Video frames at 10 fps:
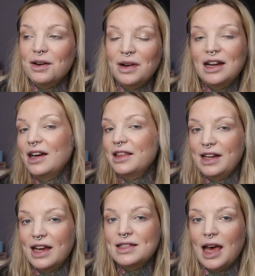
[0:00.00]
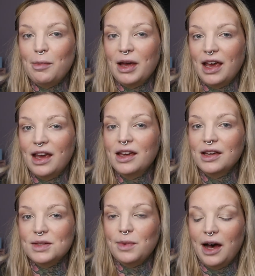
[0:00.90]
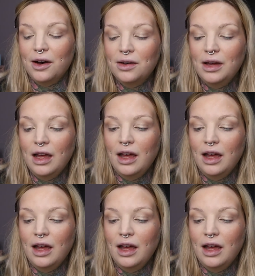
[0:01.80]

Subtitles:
I really like the NYX Epic Ink as well,